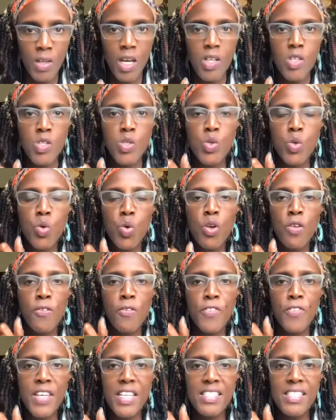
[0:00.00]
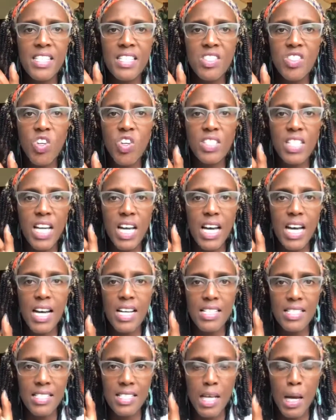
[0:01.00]
School fees is not
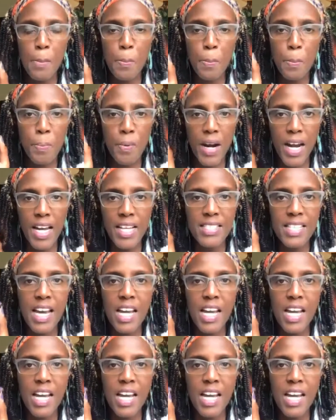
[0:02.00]
a surprise.